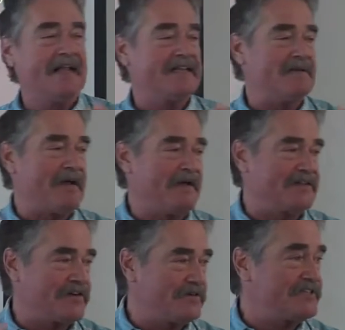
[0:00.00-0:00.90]
and the
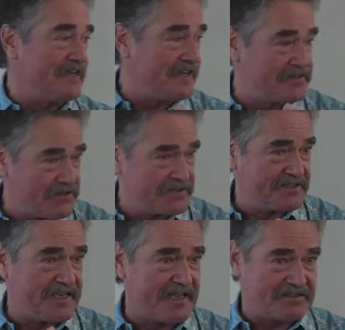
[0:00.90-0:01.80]
amount that goes to
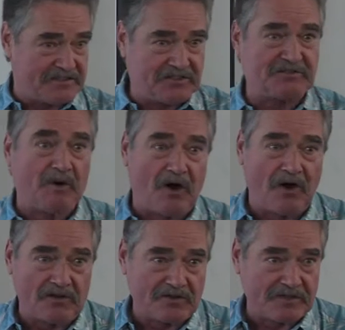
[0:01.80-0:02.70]
interest gets
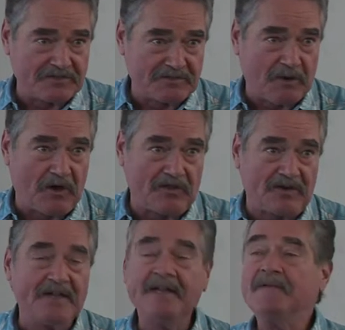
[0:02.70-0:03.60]
smaller and smaller.